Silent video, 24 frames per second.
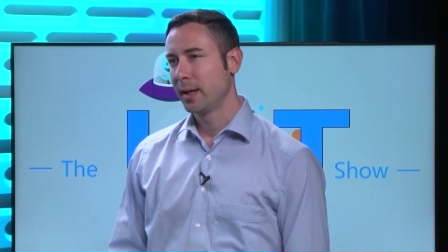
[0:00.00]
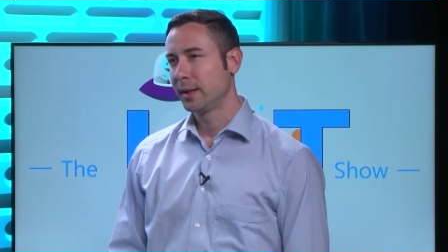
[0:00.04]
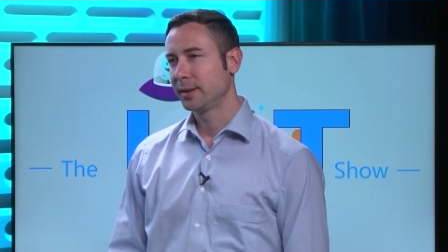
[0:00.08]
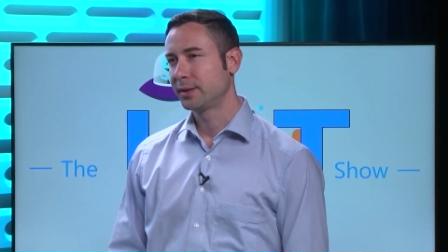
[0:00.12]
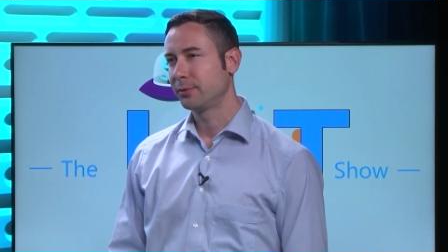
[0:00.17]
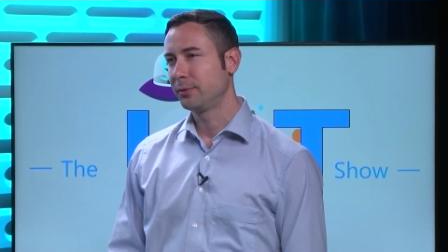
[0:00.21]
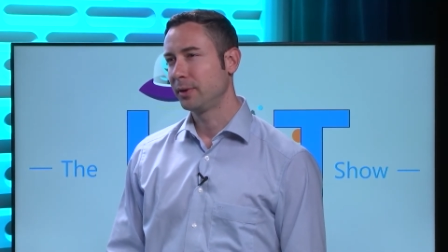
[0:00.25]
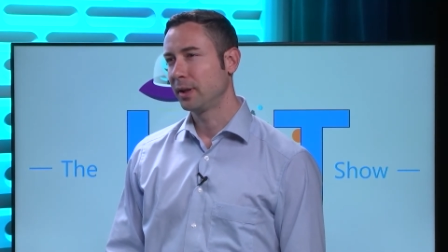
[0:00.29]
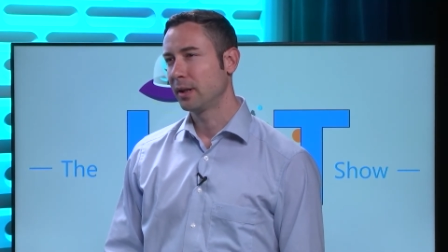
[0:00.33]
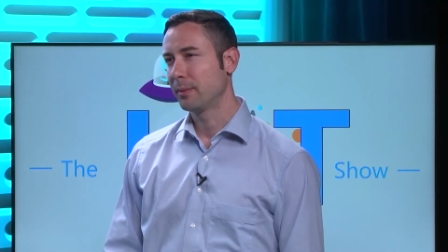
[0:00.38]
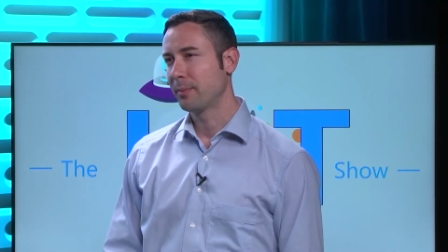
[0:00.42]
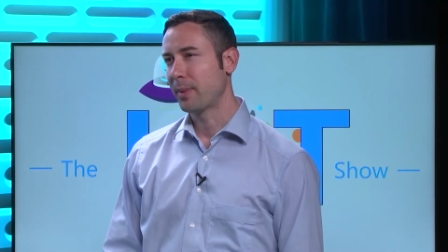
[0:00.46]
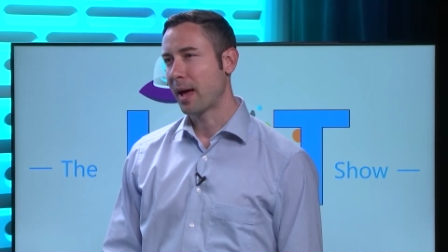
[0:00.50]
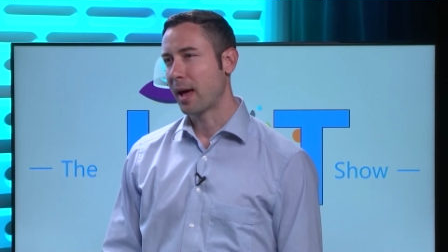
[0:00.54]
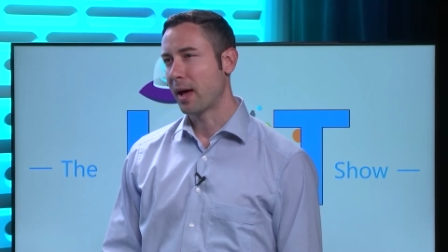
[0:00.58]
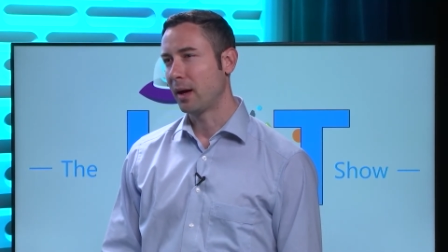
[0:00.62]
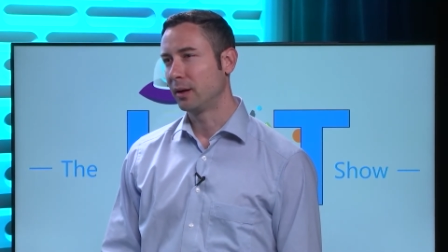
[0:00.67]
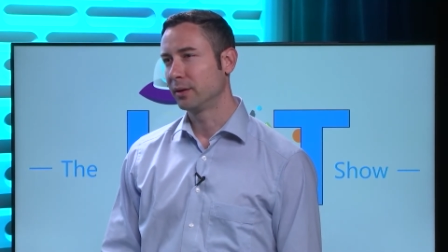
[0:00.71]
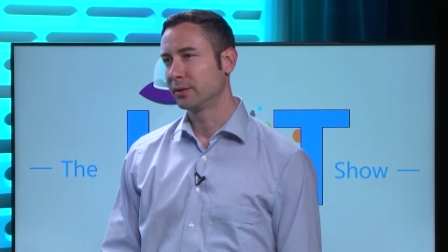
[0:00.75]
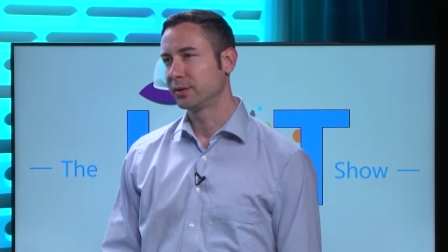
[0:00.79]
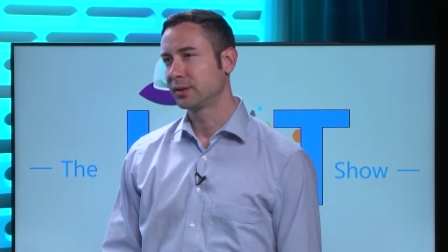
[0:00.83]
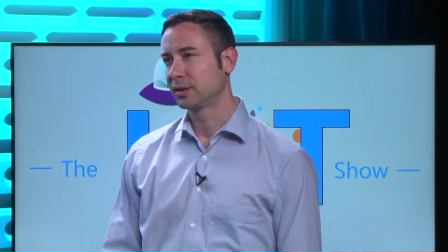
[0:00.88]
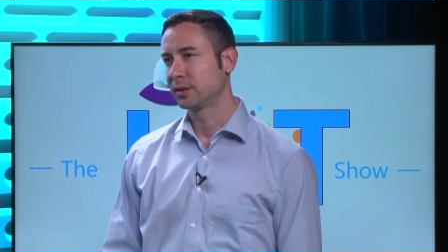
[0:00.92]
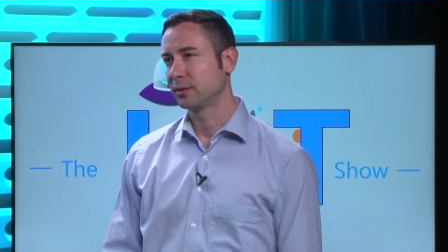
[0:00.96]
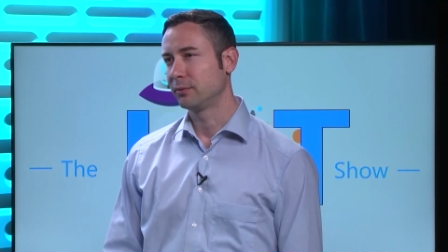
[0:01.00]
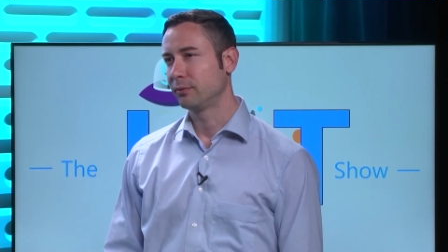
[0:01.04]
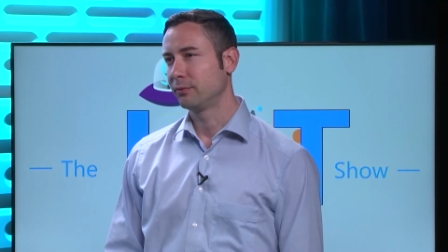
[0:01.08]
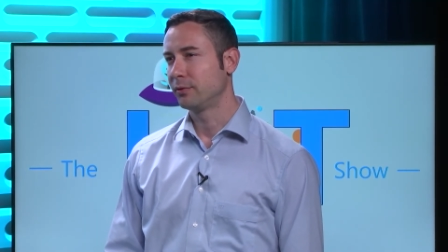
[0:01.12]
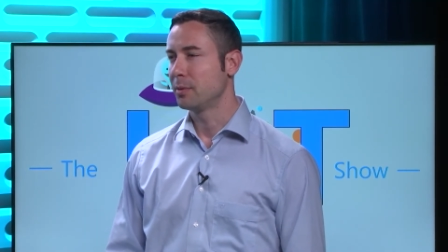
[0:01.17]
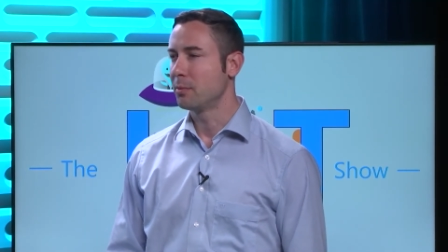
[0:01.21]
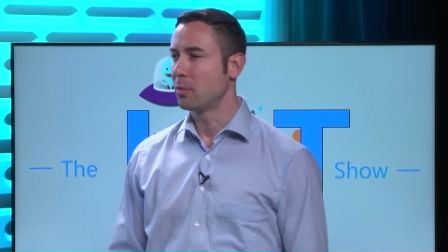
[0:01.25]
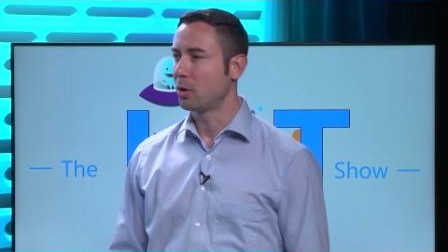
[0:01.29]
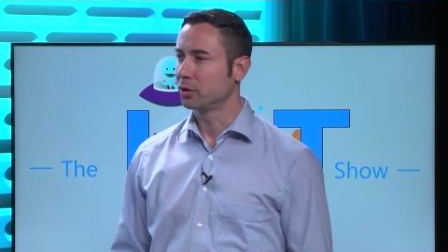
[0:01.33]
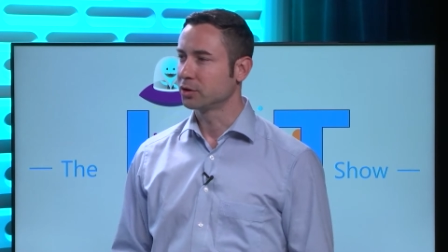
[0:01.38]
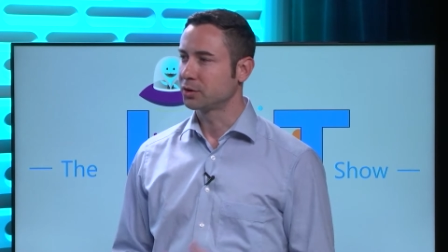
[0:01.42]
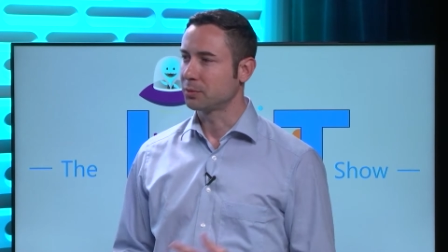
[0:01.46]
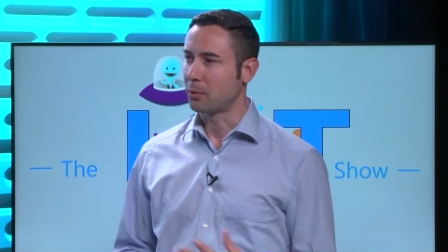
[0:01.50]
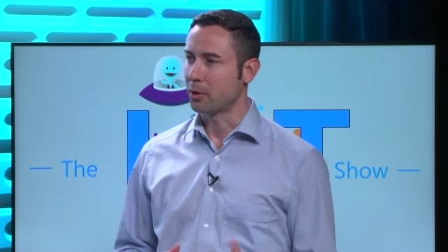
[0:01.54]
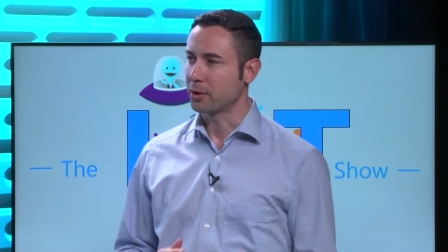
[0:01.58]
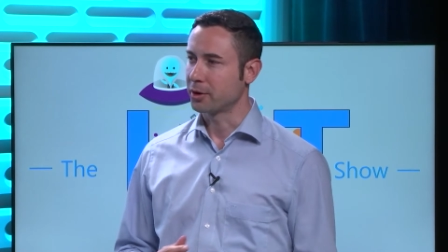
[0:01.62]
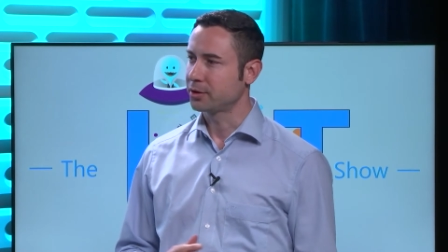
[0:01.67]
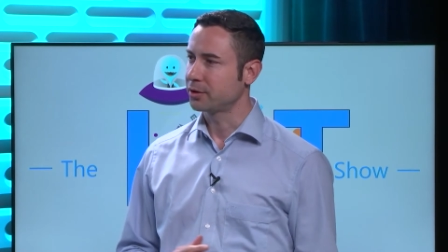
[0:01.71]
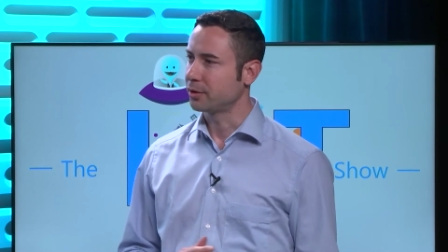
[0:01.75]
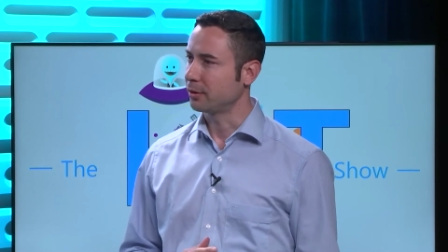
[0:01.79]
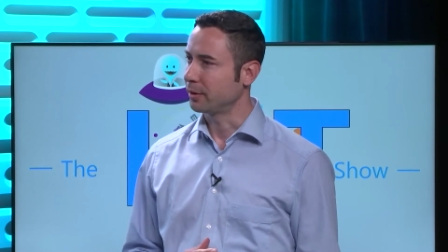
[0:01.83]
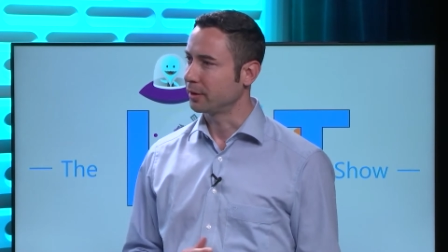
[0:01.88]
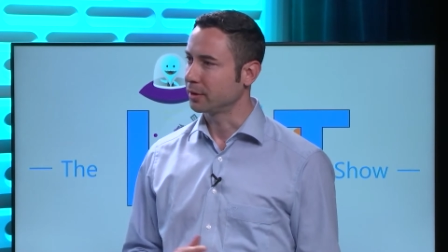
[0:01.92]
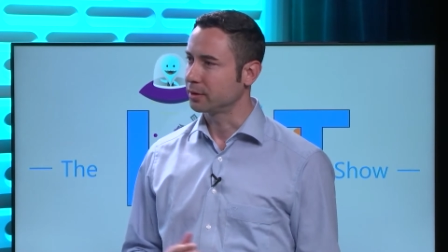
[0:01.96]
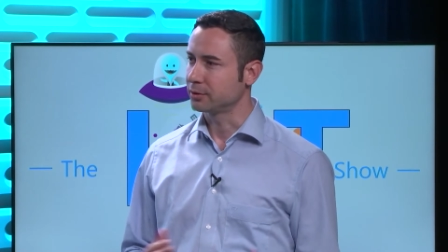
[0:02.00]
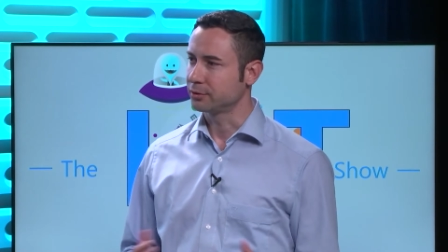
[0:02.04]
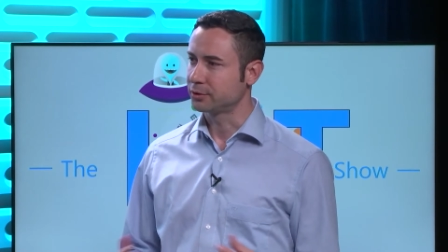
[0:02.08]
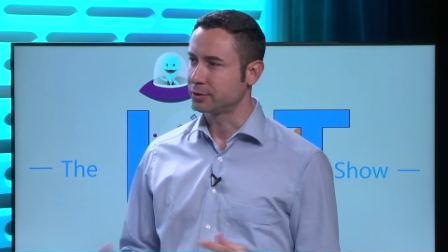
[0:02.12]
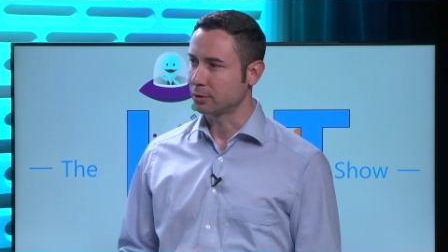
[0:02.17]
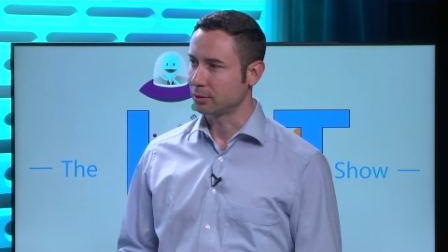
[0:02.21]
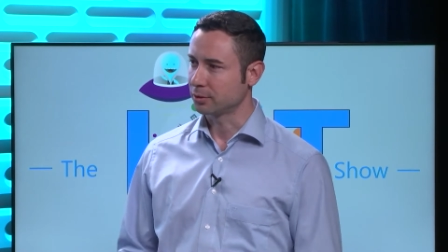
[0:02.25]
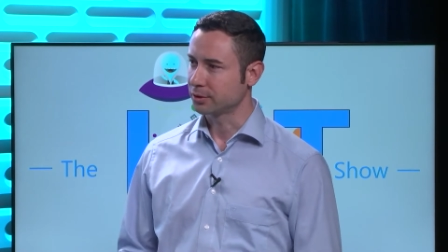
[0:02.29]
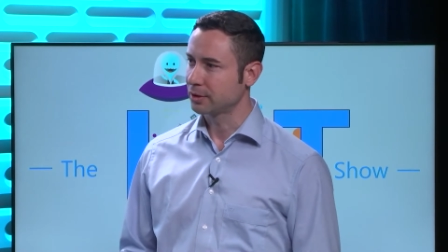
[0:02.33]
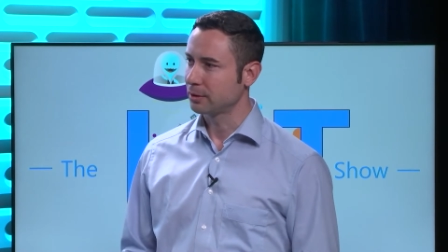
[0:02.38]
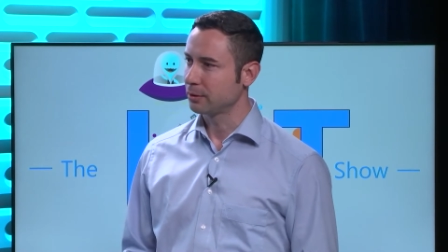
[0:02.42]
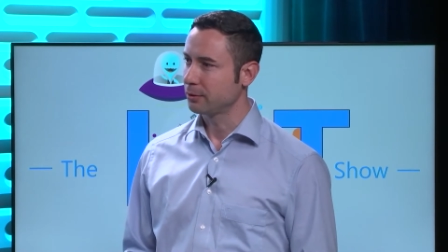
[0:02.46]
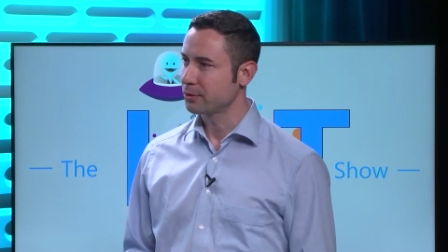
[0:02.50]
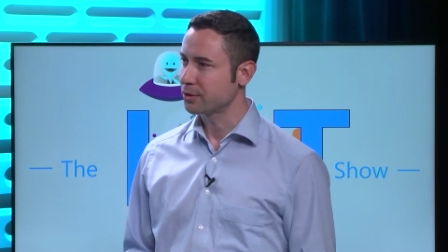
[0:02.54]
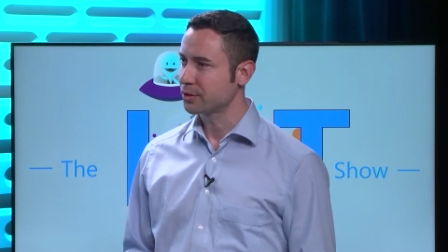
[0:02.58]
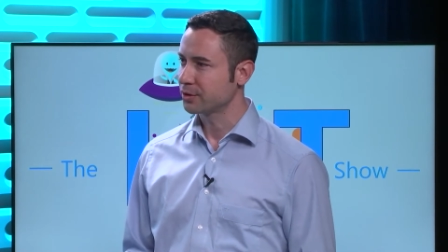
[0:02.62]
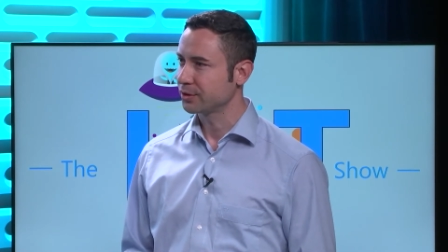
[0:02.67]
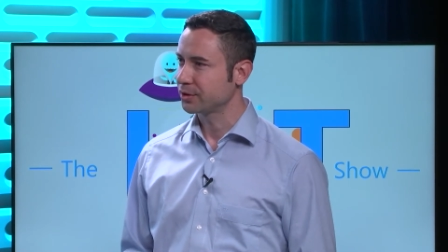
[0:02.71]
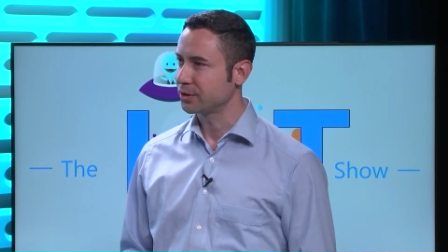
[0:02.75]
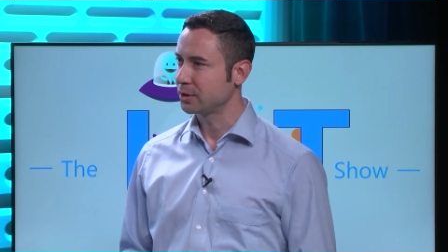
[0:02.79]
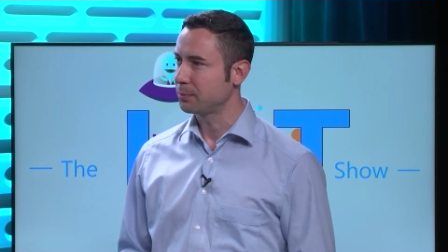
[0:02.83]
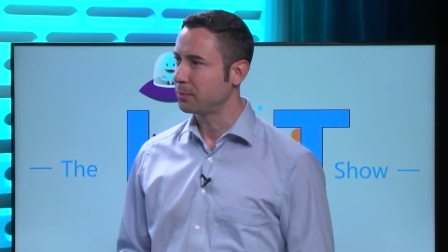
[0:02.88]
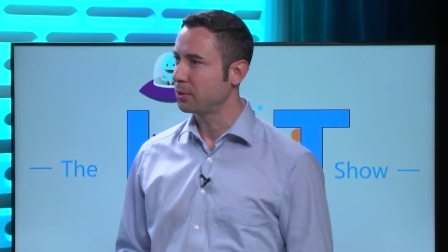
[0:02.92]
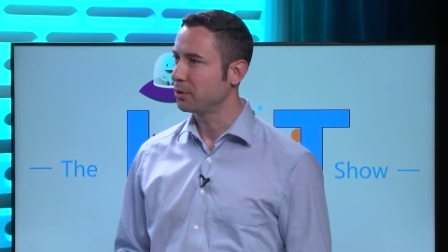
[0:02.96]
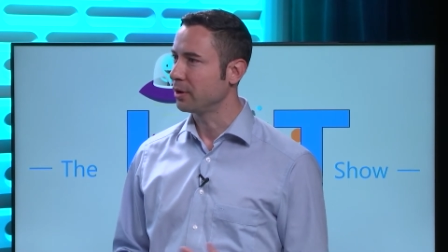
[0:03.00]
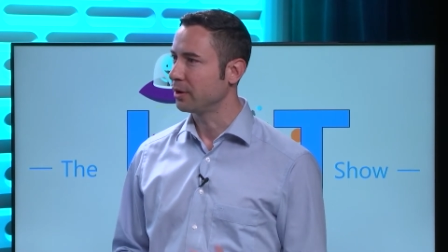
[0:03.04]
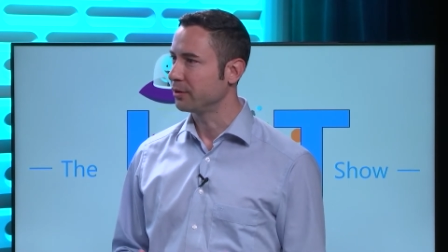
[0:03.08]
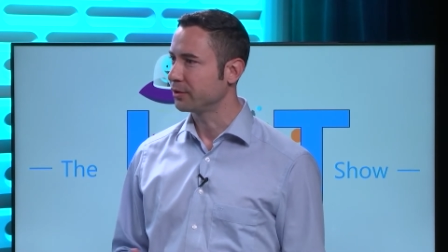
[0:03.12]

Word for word: it's really about remote monitoring control solutions you put okay.